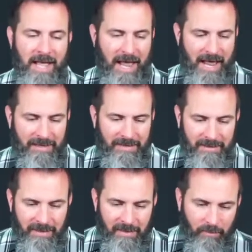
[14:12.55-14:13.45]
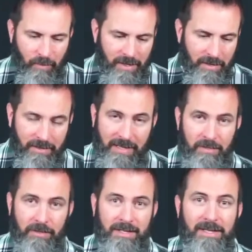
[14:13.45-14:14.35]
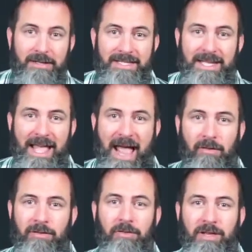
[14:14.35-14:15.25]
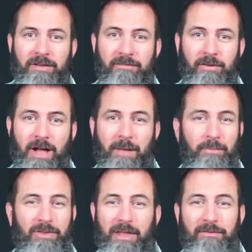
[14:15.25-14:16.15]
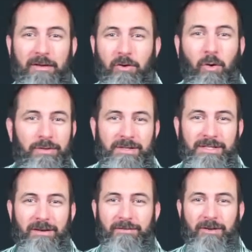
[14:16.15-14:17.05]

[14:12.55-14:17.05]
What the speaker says: and then when they started to dig out and looking for copper, and they found gold and silver.